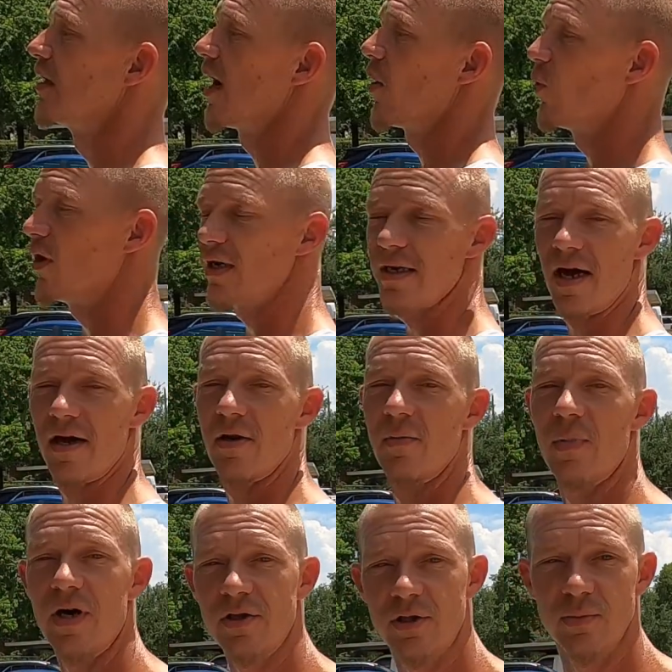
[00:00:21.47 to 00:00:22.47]
I went down
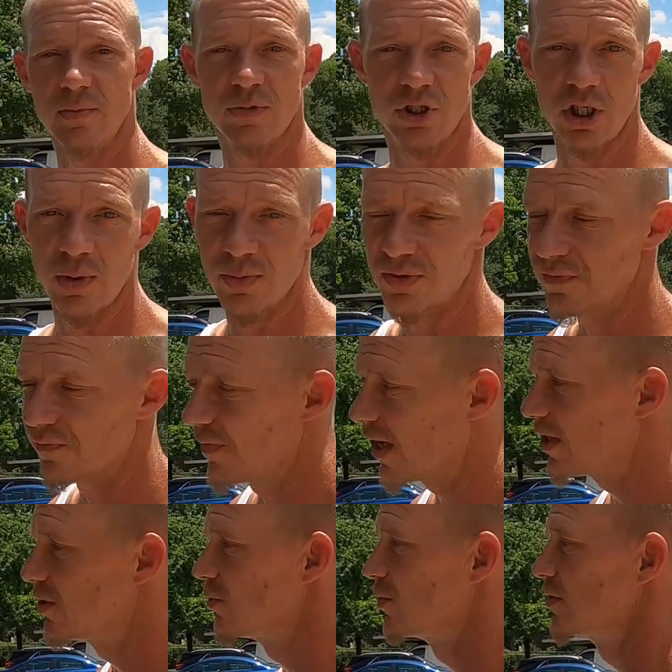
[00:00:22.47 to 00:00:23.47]
and bought them cheap
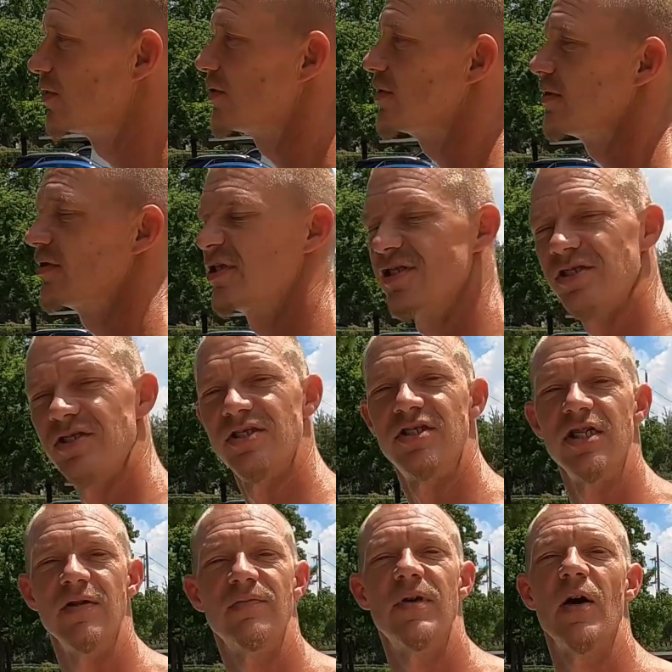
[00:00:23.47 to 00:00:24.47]
Sylvania ones just to
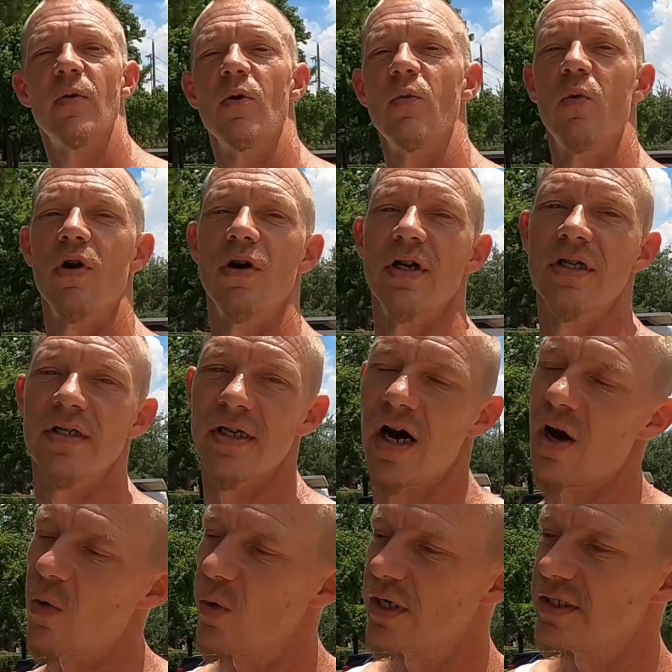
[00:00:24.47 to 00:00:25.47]
see if they would work, cause I
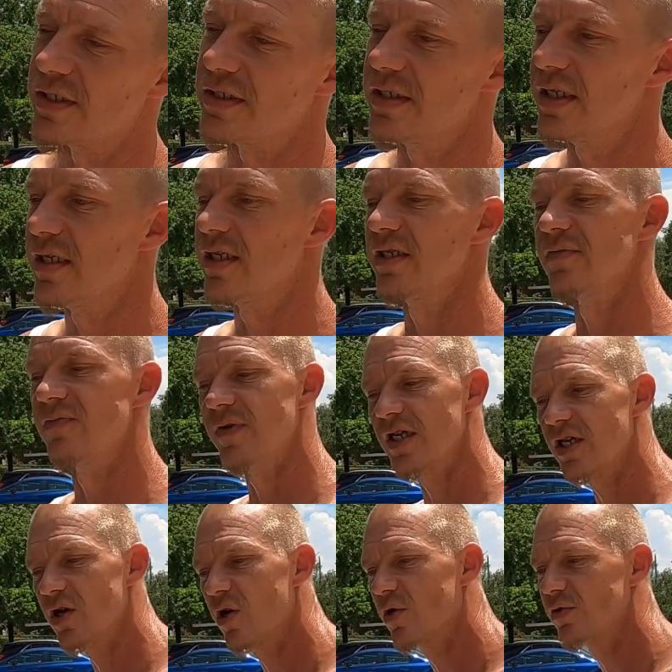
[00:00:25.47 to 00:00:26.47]
always see these
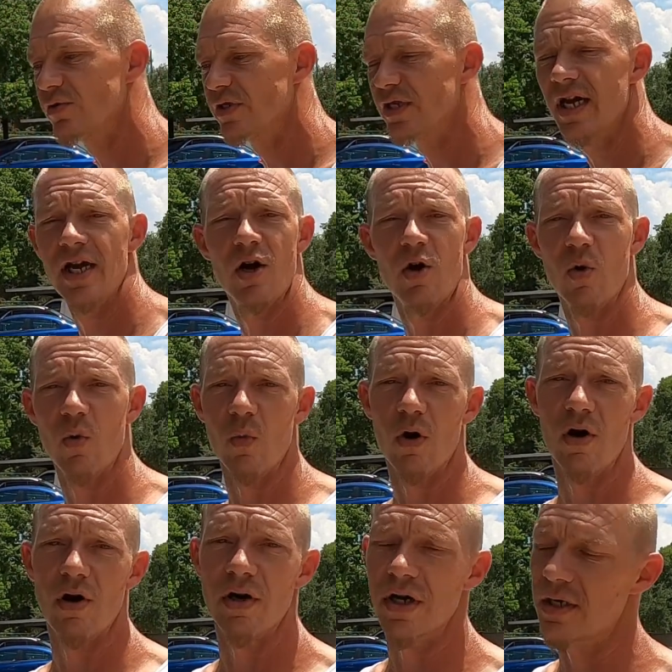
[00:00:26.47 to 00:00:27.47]
videos and they don't
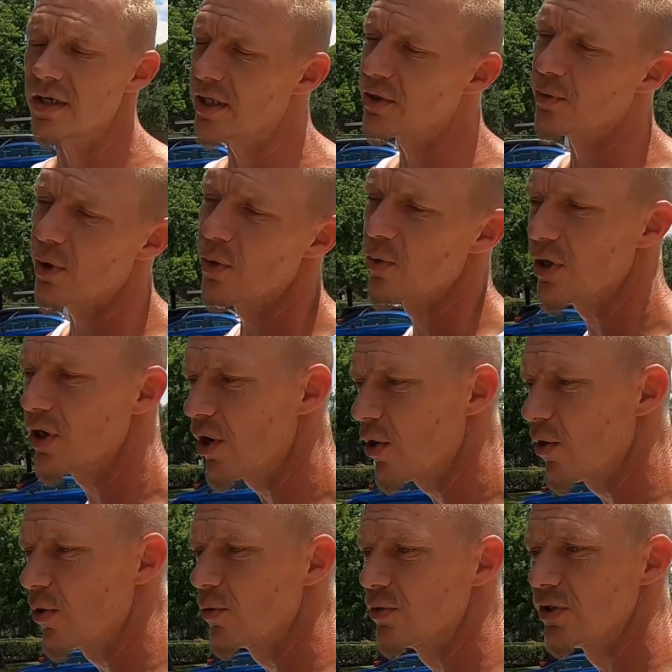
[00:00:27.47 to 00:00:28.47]
work and they throw
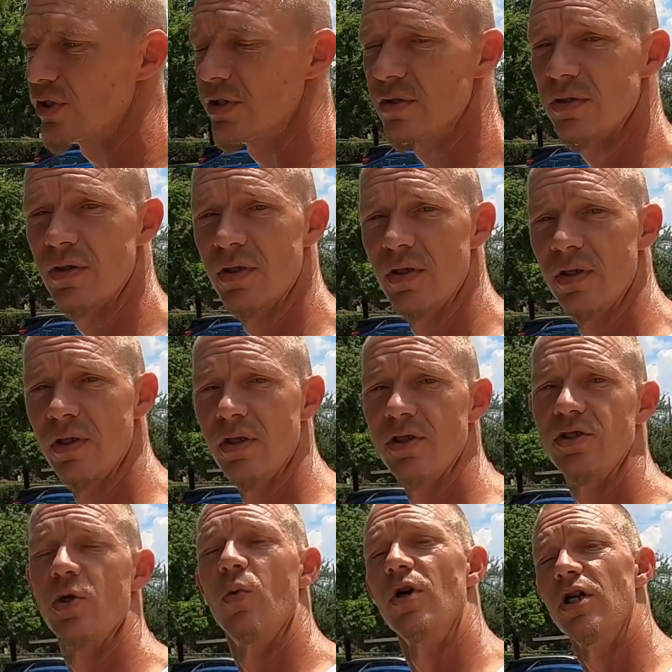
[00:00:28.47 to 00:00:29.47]
codes and
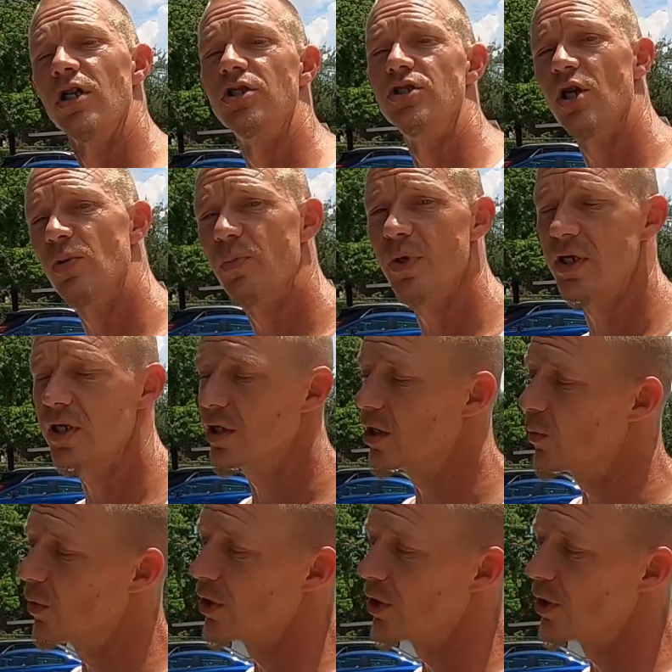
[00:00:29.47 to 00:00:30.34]
so we're gonna jump in here.